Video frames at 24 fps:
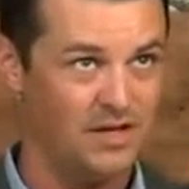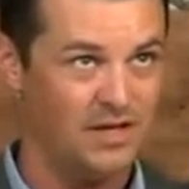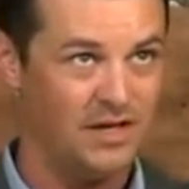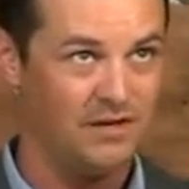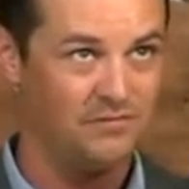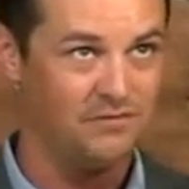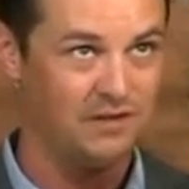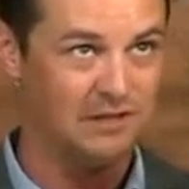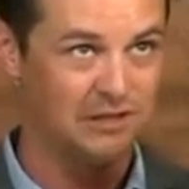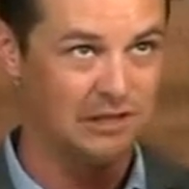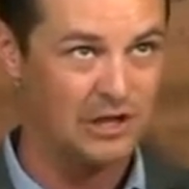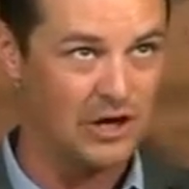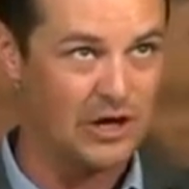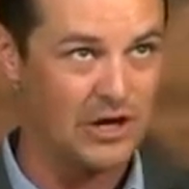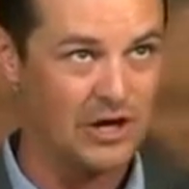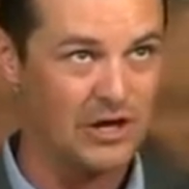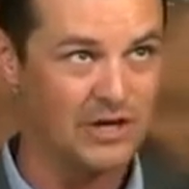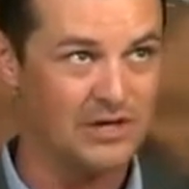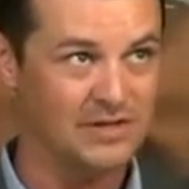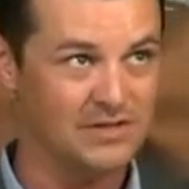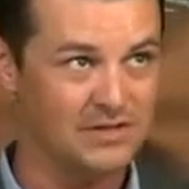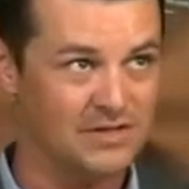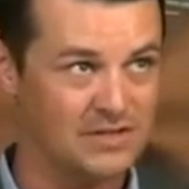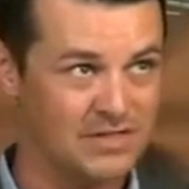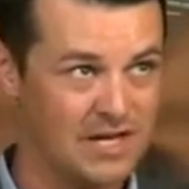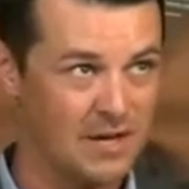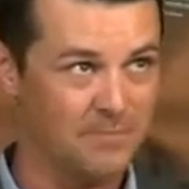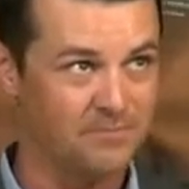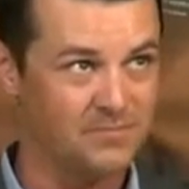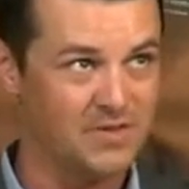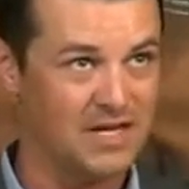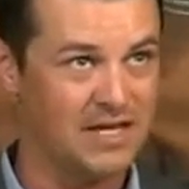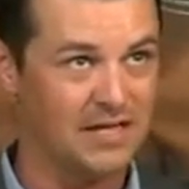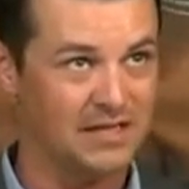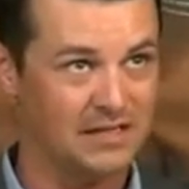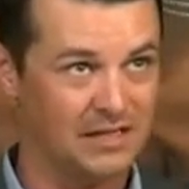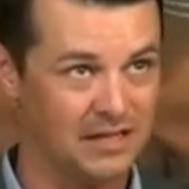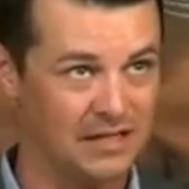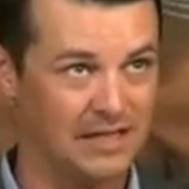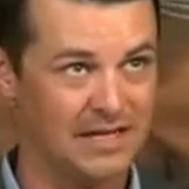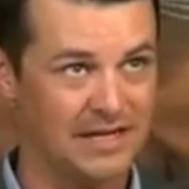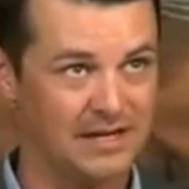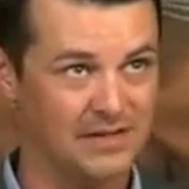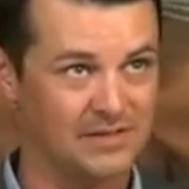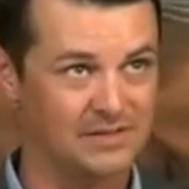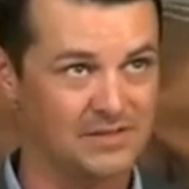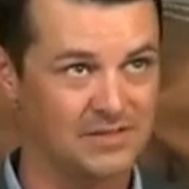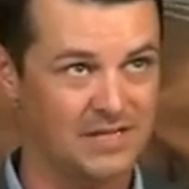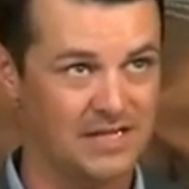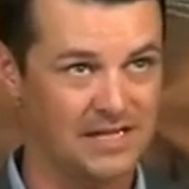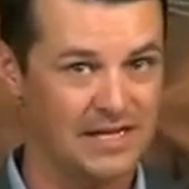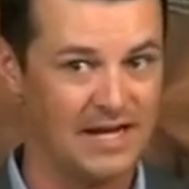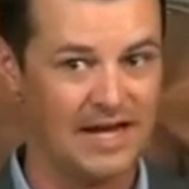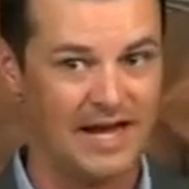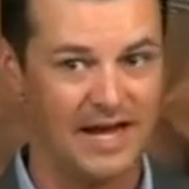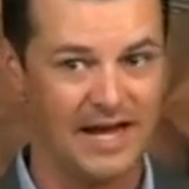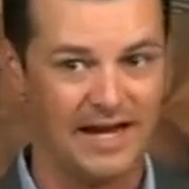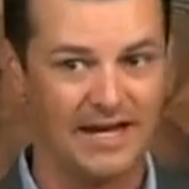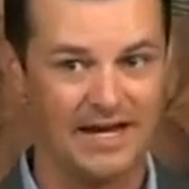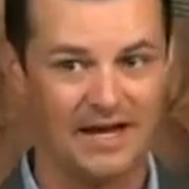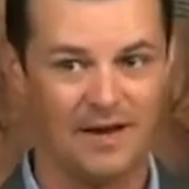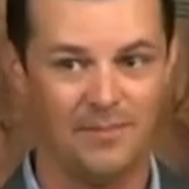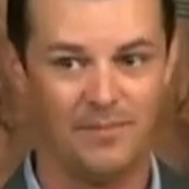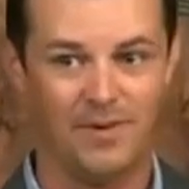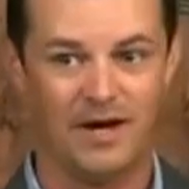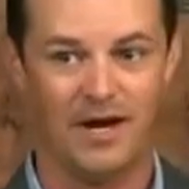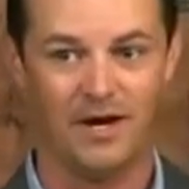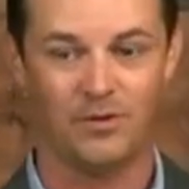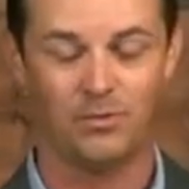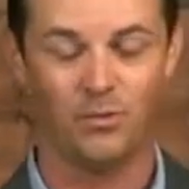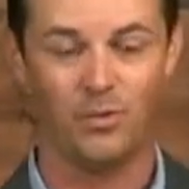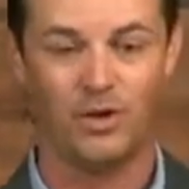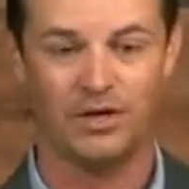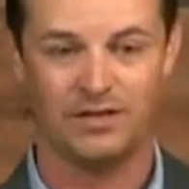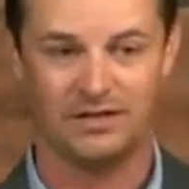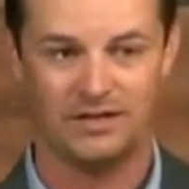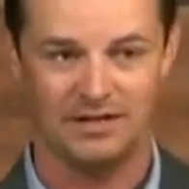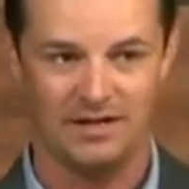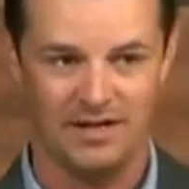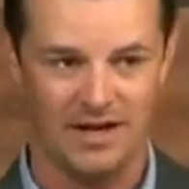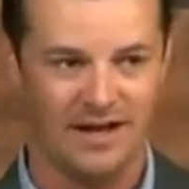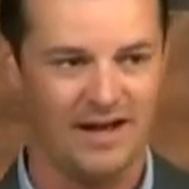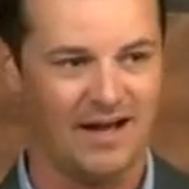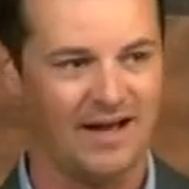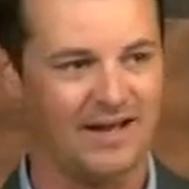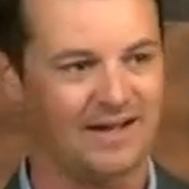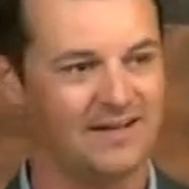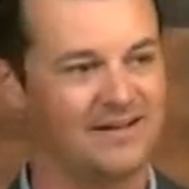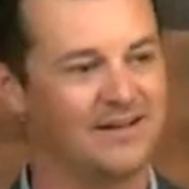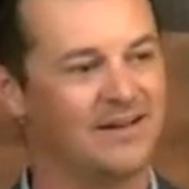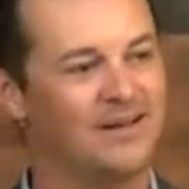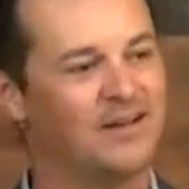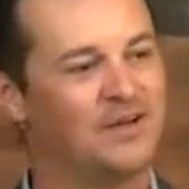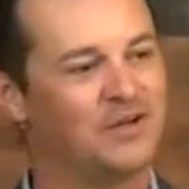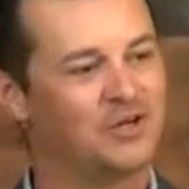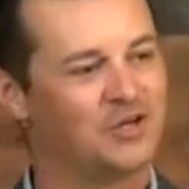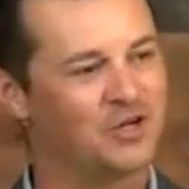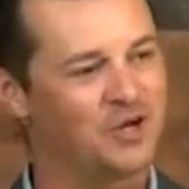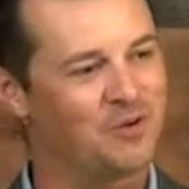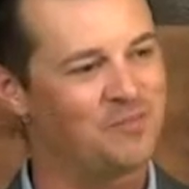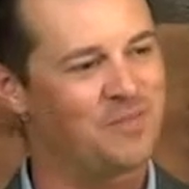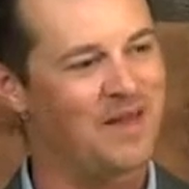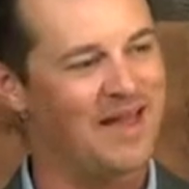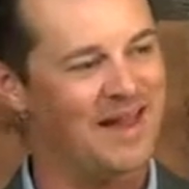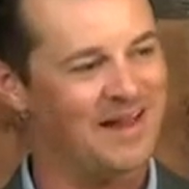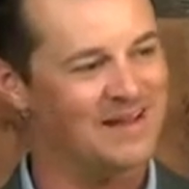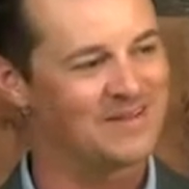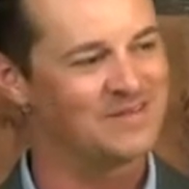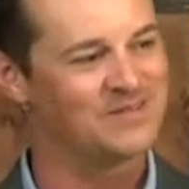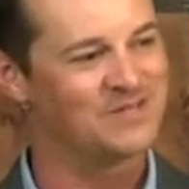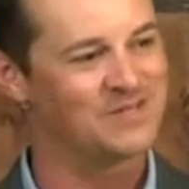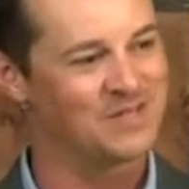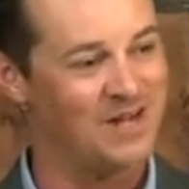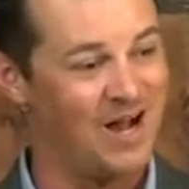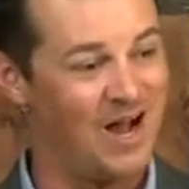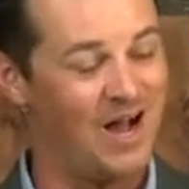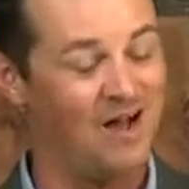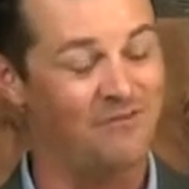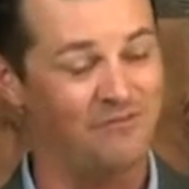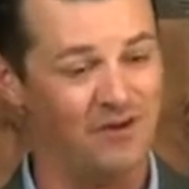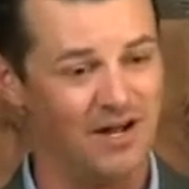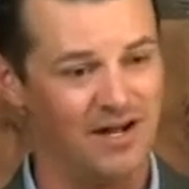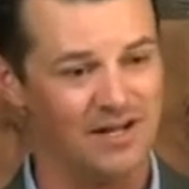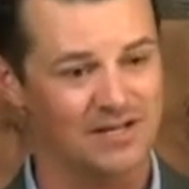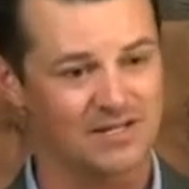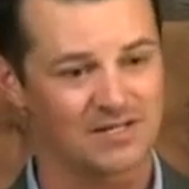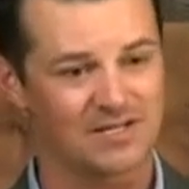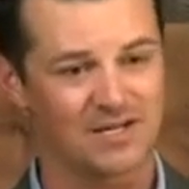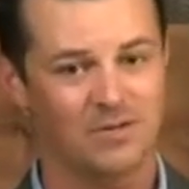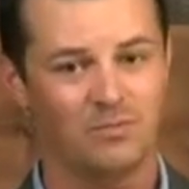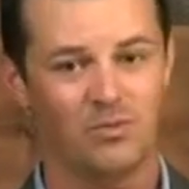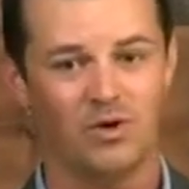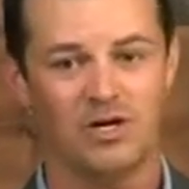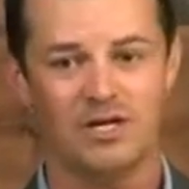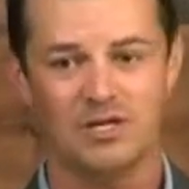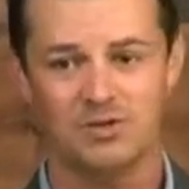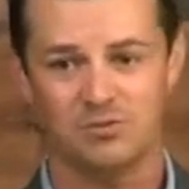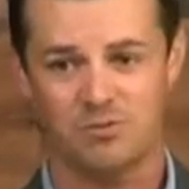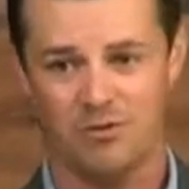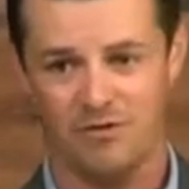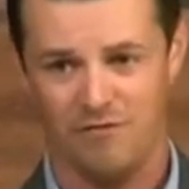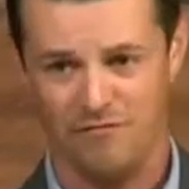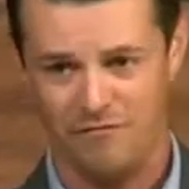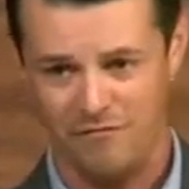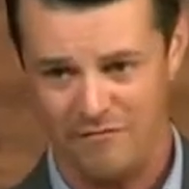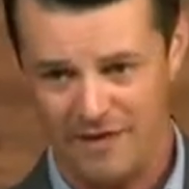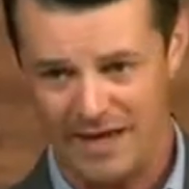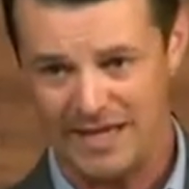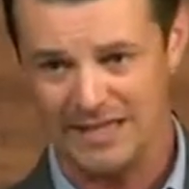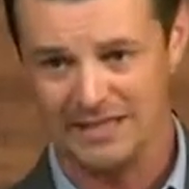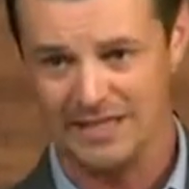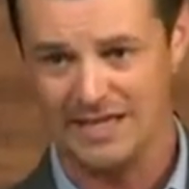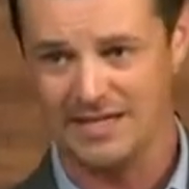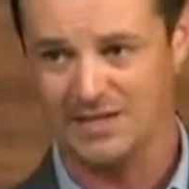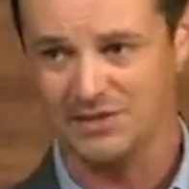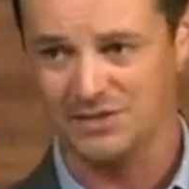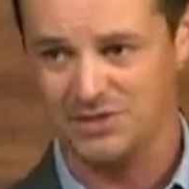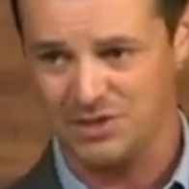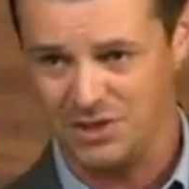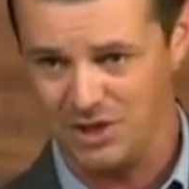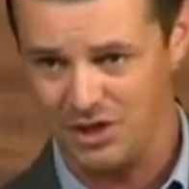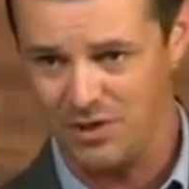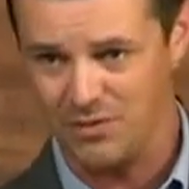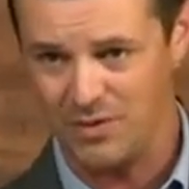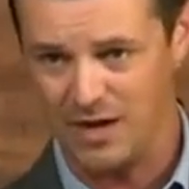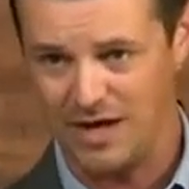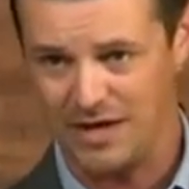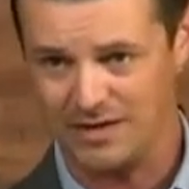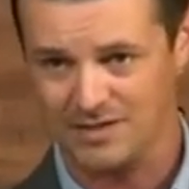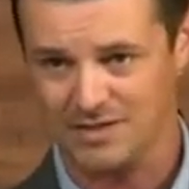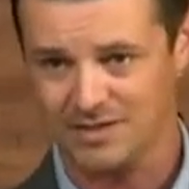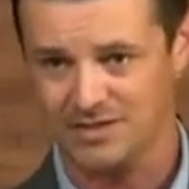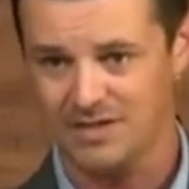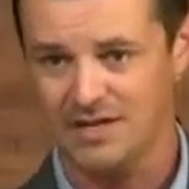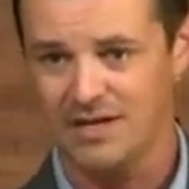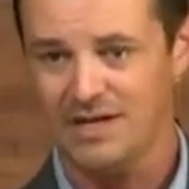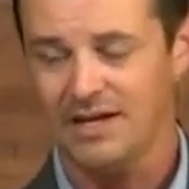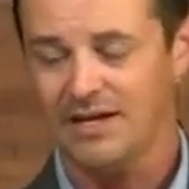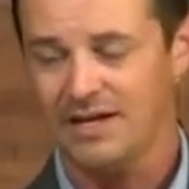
If you learn something clear today about what God commands of us and what he's revealing to us